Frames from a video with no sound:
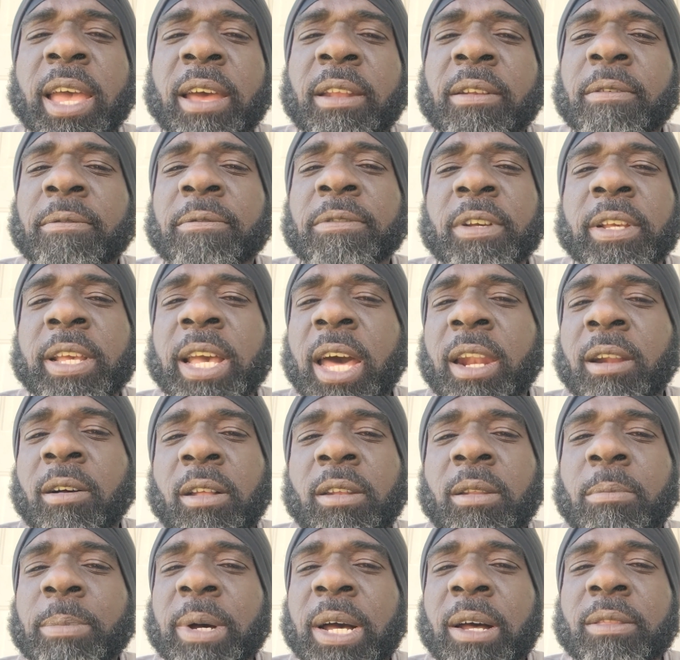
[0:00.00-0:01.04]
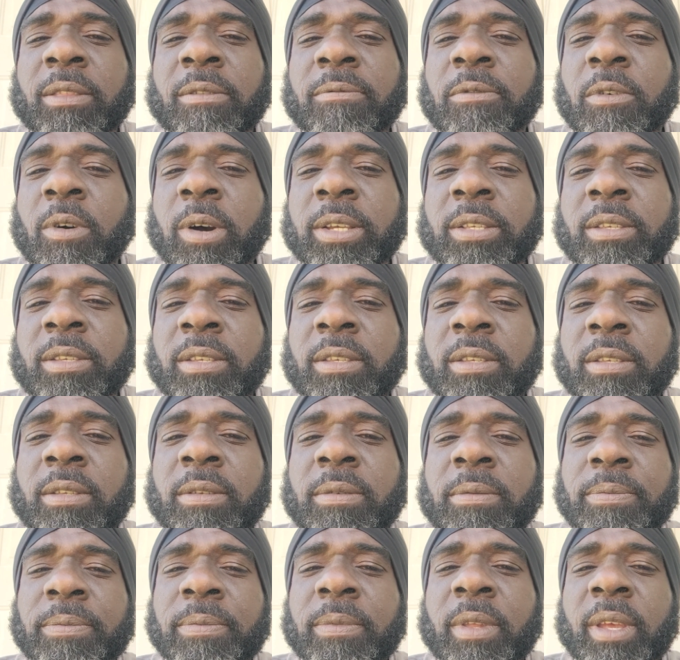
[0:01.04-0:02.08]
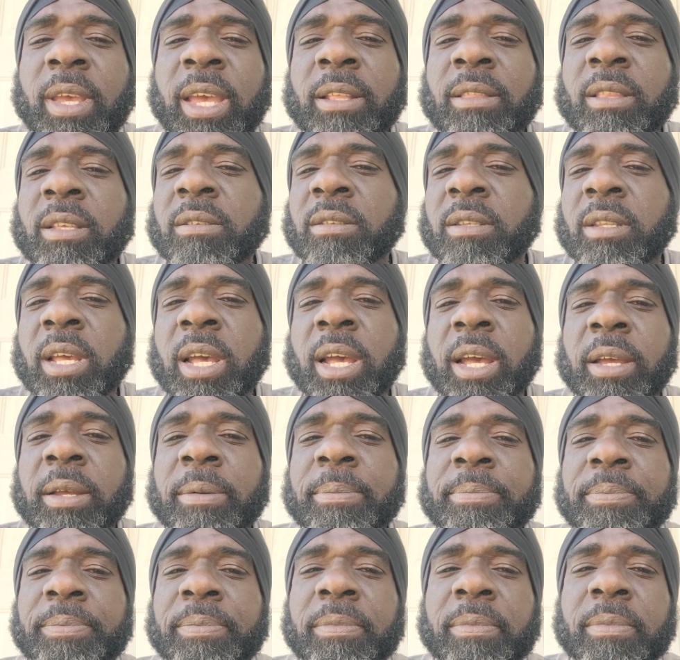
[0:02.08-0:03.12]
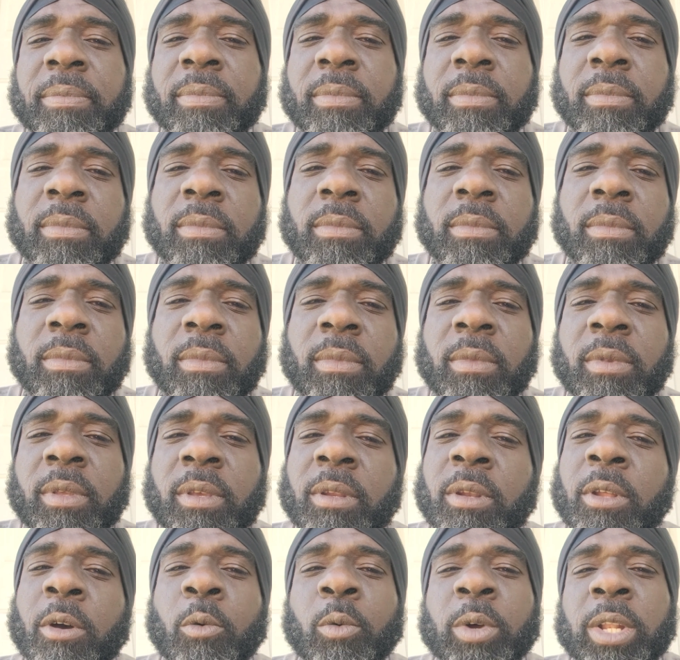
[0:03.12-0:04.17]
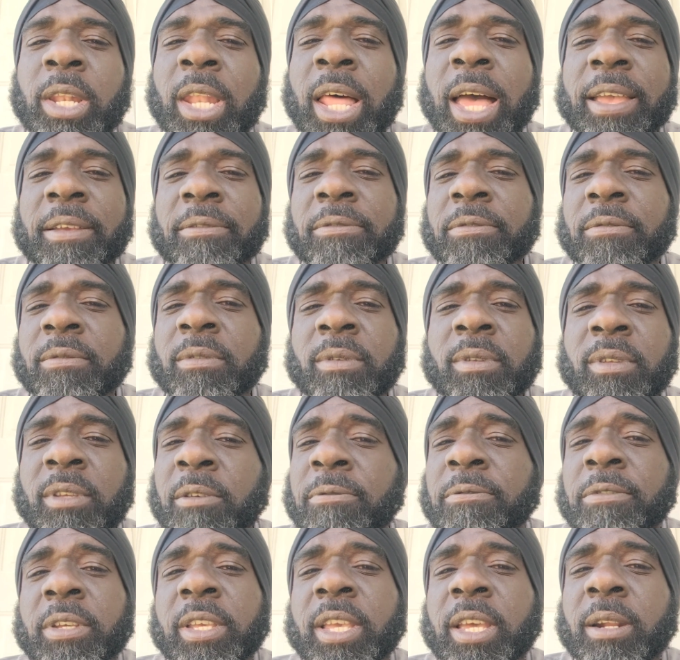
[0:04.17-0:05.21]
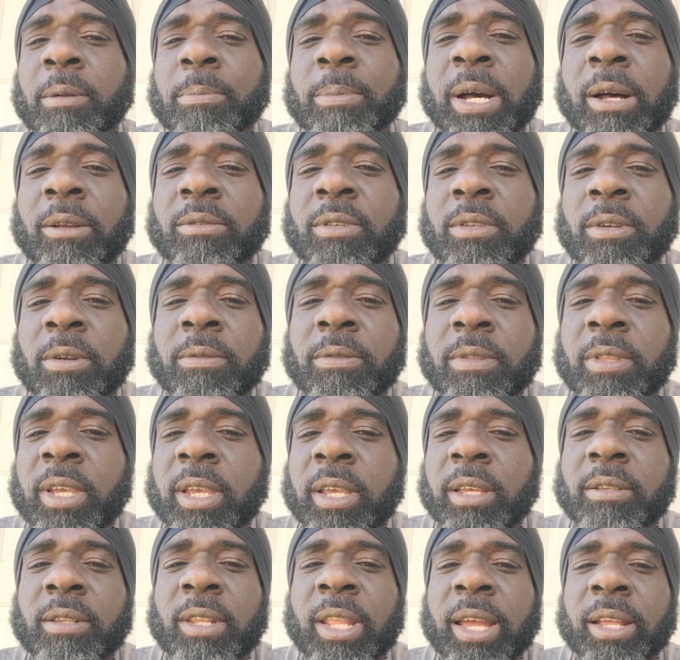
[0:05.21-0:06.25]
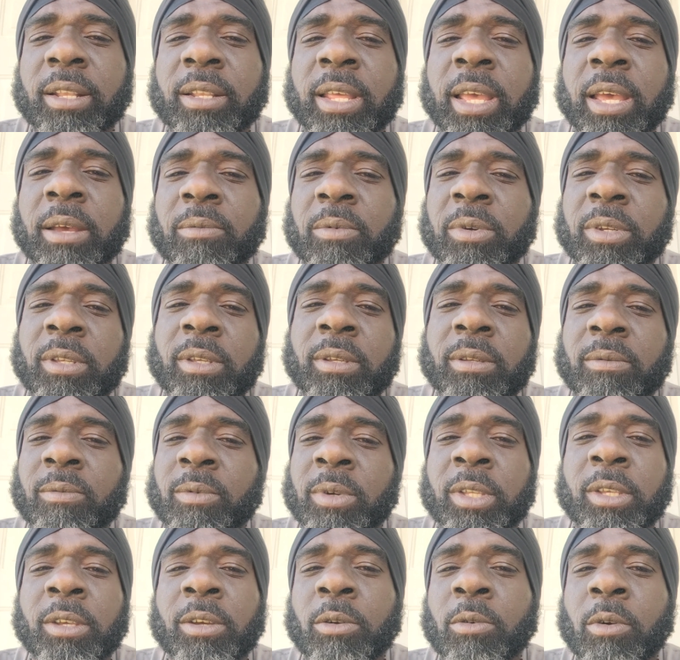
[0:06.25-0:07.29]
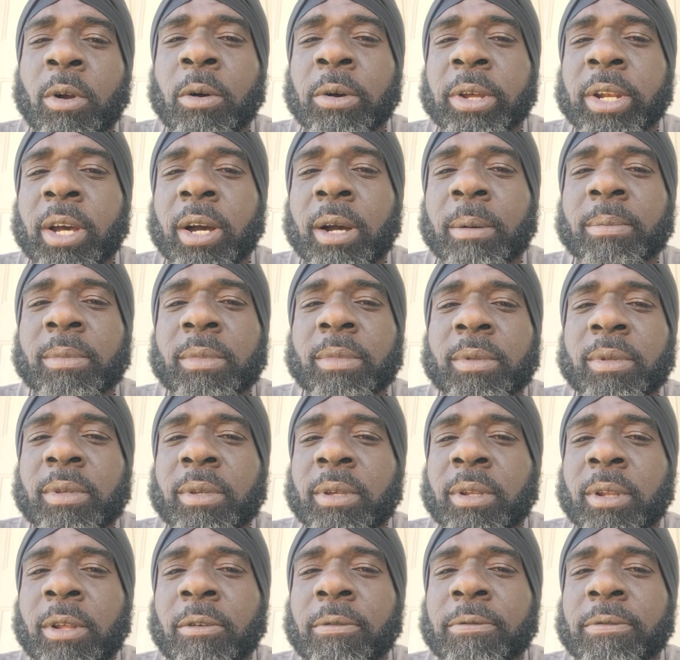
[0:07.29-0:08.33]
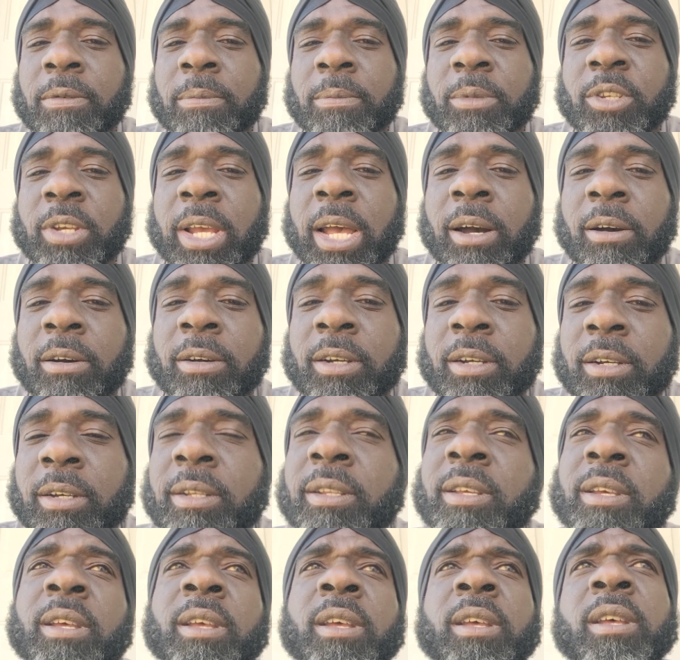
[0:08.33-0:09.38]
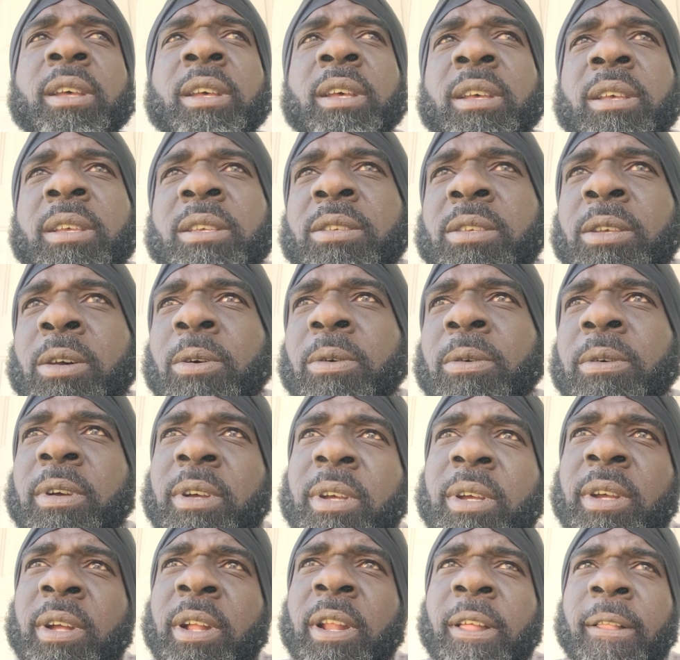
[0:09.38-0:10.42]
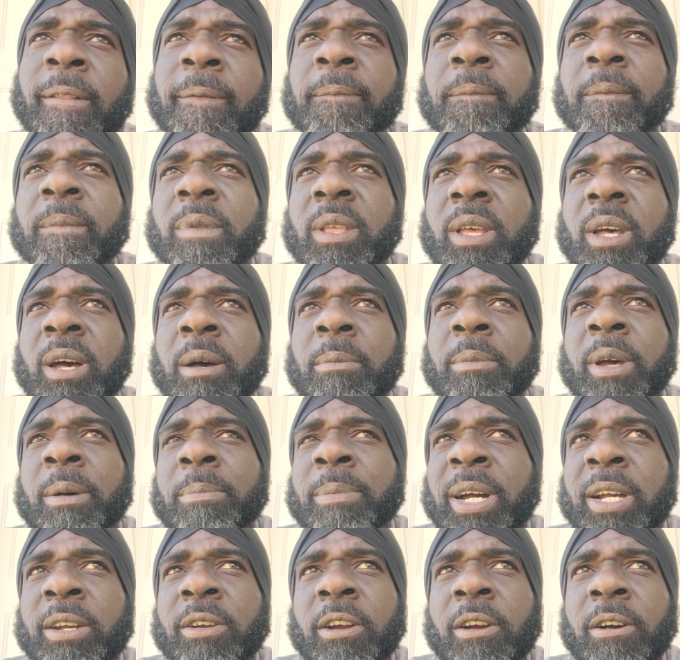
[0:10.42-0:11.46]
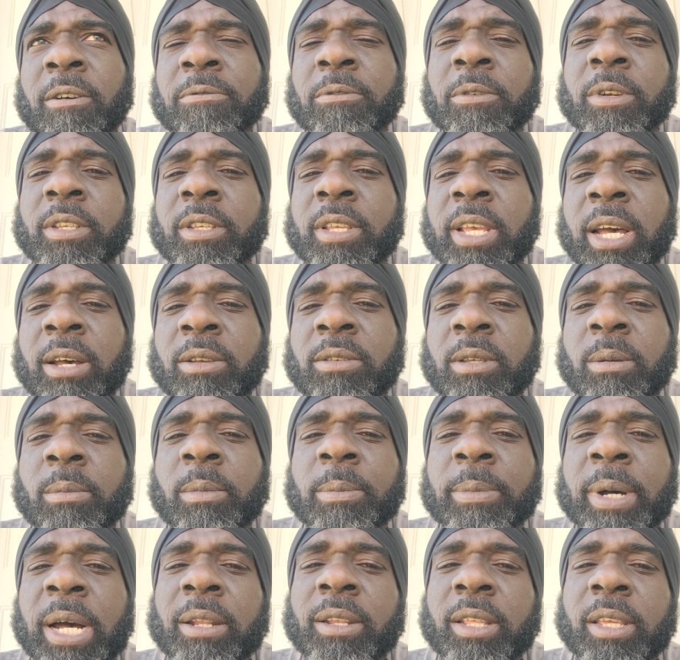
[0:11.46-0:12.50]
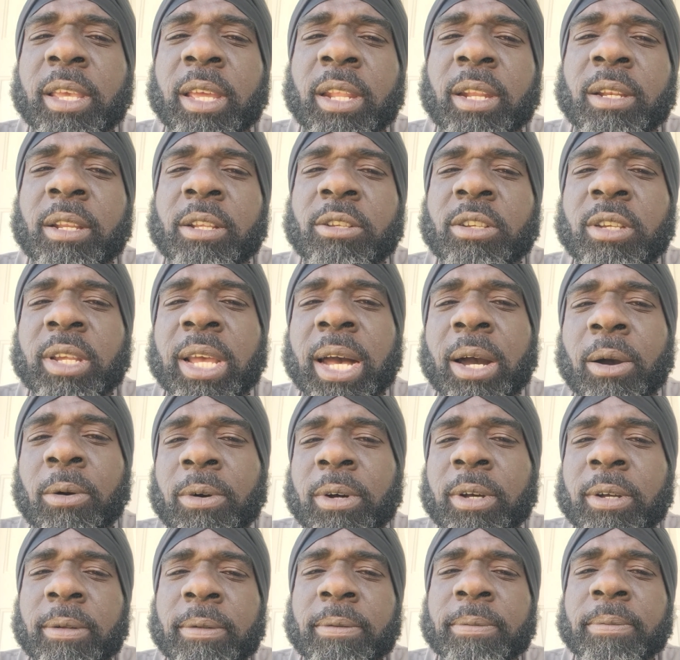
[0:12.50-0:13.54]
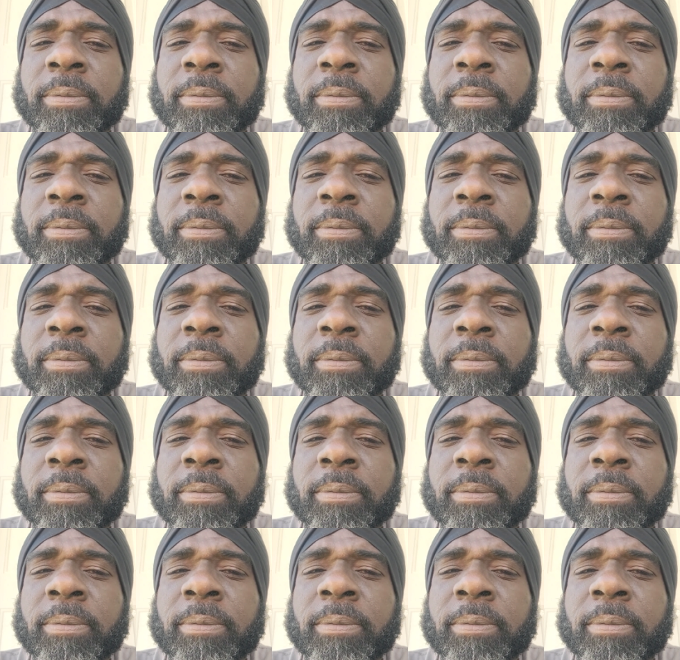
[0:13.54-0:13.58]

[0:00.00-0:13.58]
had them forgot all about the voices at this time. You know, with life, you forget about certain things like that when you're growing up, you know, from childhood. So I'm at my girlfriend's house. I'm about to get in the shower,